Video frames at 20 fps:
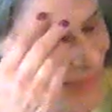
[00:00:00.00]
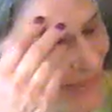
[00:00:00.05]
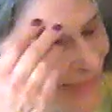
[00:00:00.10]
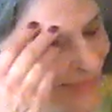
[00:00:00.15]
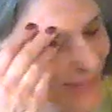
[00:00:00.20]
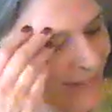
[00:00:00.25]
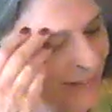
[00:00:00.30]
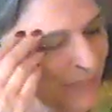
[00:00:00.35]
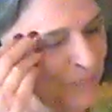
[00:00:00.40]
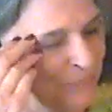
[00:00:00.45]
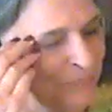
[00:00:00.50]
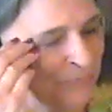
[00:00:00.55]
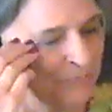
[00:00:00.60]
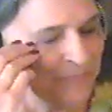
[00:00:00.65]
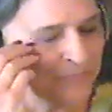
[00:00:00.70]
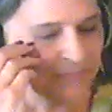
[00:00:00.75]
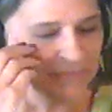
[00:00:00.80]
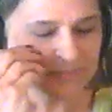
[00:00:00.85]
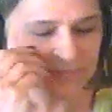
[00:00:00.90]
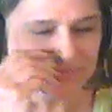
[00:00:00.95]
He's
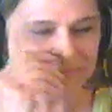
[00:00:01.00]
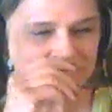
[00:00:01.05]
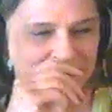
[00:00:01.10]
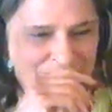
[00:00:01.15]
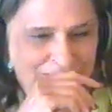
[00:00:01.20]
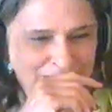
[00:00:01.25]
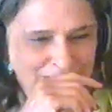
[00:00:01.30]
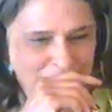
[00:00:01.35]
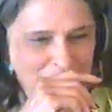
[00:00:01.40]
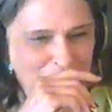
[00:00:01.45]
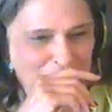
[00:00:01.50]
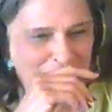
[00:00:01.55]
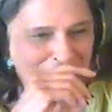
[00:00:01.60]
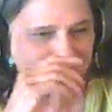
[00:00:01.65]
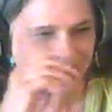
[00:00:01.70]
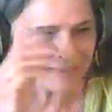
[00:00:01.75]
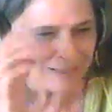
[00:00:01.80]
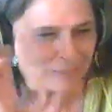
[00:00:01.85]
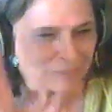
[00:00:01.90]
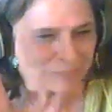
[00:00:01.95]
in the
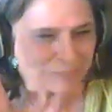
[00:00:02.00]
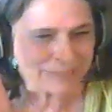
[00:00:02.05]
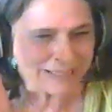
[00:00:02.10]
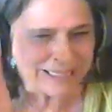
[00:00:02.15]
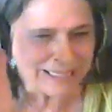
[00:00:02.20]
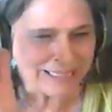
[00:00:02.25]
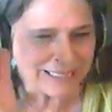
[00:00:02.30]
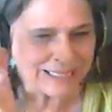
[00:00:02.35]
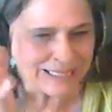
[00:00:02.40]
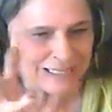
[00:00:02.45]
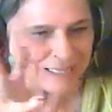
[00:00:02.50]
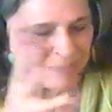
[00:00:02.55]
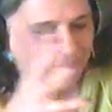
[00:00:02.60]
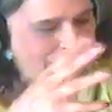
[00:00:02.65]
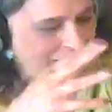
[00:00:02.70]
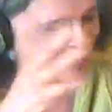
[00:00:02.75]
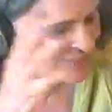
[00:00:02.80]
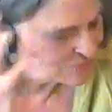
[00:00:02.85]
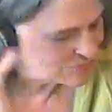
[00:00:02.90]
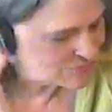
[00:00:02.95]
bathtub bleeding, and he
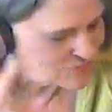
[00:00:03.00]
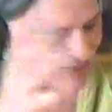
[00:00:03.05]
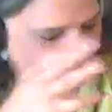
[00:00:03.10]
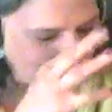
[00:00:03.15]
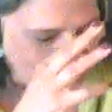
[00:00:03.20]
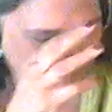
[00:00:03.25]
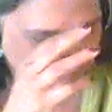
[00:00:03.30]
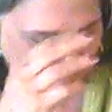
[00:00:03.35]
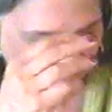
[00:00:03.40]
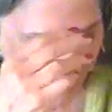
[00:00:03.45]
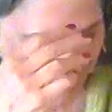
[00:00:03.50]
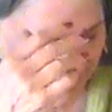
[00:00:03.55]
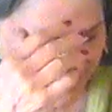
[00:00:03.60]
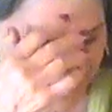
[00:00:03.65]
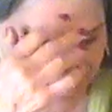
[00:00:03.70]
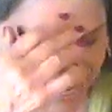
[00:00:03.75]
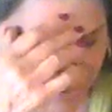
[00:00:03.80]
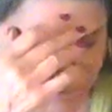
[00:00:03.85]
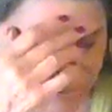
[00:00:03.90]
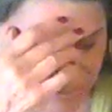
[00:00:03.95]
manages to get
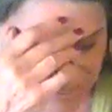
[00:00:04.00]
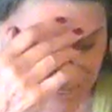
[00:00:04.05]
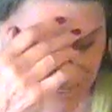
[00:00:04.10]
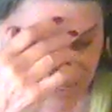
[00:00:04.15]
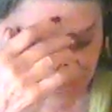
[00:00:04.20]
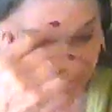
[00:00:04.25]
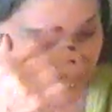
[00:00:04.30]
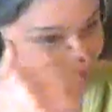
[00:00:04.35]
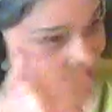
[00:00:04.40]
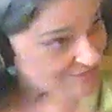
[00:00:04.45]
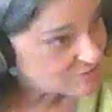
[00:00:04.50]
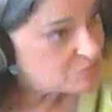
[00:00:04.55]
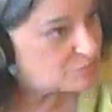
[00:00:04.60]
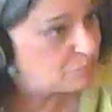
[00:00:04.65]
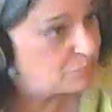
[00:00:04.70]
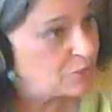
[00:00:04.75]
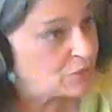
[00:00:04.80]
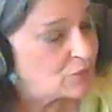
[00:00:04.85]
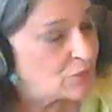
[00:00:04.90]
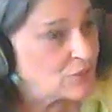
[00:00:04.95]
back out. This
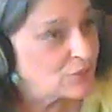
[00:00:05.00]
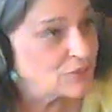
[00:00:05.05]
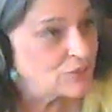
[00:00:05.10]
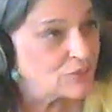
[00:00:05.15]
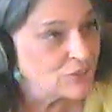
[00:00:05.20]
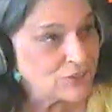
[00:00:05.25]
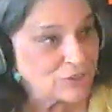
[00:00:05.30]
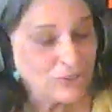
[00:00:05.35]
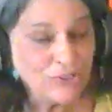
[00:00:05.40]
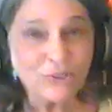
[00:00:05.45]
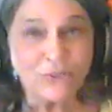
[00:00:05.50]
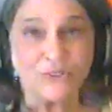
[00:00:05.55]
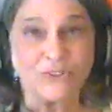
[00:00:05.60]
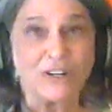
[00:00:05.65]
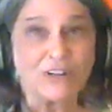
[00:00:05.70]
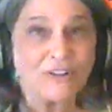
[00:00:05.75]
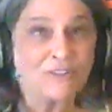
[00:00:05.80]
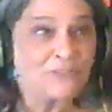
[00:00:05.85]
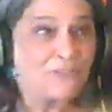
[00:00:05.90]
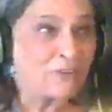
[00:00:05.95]
bird,
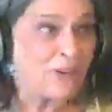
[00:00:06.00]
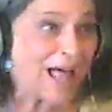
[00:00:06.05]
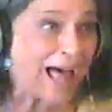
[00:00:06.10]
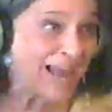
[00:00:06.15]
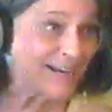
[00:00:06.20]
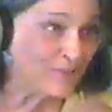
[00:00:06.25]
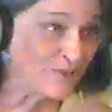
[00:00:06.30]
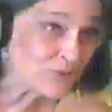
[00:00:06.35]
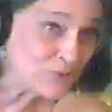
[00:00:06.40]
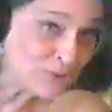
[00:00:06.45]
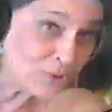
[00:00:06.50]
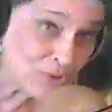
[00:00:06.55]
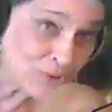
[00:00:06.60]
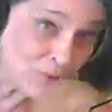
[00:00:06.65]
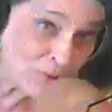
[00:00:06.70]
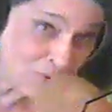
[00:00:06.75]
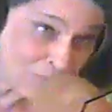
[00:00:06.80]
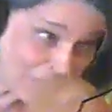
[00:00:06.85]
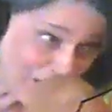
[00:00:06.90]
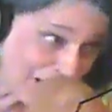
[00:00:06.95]
too, flies
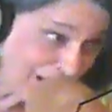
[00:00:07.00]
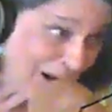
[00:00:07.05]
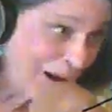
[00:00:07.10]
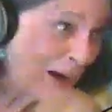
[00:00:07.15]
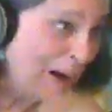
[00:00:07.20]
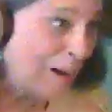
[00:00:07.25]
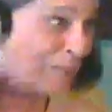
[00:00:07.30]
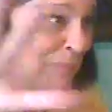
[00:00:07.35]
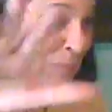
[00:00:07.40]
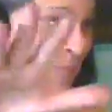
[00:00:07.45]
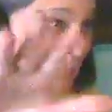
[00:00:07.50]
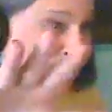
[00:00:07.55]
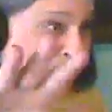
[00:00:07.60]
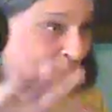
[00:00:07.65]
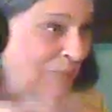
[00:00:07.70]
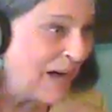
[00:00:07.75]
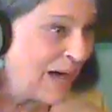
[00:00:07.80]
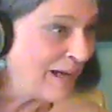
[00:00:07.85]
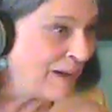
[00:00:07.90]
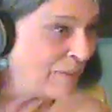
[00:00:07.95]
through a
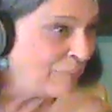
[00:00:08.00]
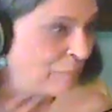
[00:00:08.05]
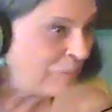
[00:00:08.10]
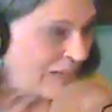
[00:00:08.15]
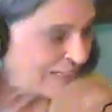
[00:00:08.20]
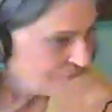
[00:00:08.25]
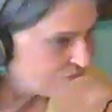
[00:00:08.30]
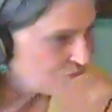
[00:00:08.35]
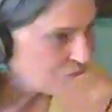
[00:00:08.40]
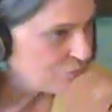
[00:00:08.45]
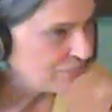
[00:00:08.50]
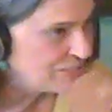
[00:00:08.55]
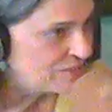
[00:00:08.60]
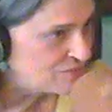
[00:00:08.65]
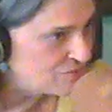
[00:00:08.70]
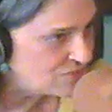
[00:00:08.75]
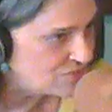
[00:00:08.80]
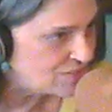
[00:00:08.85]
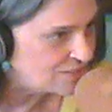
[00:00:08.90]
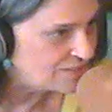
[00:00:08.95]
bus
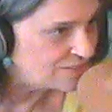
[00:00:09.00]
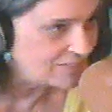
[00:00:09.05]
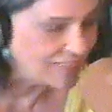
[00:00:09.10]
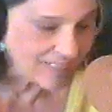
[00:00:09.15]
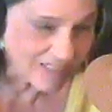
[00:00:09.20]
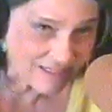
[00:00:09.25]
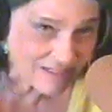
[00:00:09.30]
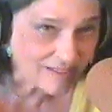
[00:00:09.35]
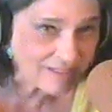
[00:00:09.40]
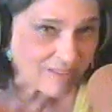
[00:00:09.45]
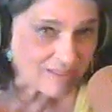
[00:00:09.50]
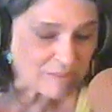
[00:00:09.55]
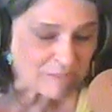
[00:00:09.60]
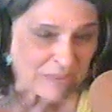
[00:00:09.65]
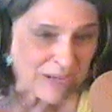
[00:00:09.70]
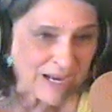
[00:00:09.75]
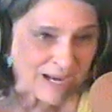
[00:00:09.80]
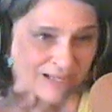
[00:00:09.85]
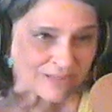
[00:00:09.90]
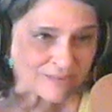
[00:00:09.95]
windshield into the
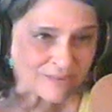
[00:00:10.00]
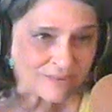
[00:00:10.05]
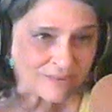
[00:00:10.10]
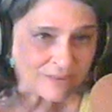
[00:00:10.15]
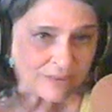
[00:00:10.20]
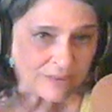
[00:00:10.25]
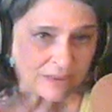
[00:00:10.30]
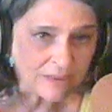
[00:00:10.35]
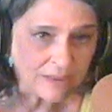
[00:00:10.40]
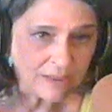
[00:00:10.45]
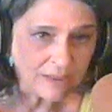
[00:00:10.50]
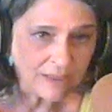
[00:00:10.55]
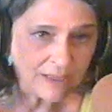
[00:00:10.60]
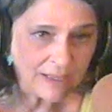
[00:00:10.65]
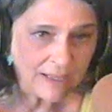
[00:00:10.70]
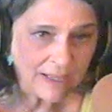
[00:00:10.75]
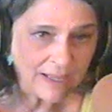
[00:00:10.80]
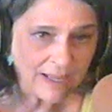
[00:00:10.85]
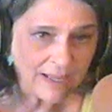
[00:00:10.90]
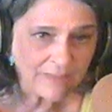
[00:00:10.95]
bus,
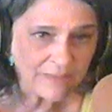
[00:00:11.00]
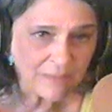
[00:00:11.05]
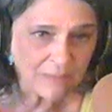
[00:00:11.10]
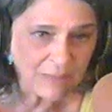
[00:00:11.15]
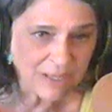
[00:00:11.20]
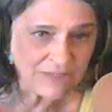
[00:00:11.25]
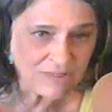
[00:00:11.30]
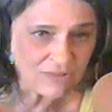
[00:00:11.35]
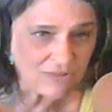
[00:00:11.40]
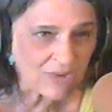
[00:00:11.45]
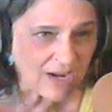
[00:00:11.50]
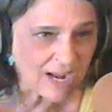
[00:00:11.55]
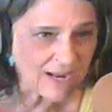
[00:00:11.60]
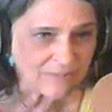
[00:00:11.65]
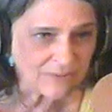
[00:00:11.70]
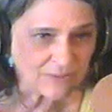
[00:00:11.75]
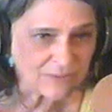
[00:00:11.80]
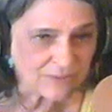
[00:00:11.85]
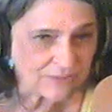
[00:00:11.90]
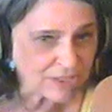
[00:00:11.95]
and the bus
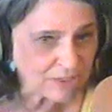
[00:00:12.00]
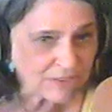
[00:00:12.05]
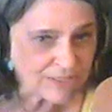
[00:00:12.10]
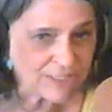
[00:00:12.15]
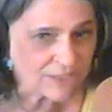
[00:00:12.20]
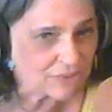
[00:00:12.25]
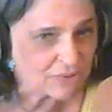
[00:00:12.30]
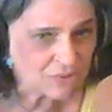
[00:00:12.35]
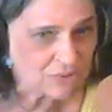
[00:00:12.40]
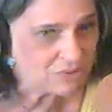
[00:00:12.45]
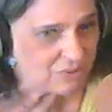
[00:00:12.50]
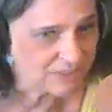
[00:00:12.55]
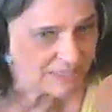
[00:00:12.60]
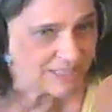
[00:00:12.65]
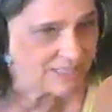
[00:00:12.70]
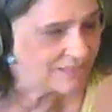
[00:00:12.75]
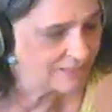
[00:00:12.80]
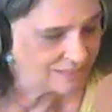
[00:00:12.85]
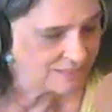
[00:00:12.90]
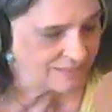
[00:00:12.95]
driver very
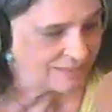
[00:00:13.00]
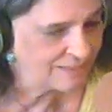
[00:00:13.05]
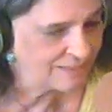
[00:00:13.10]
coolly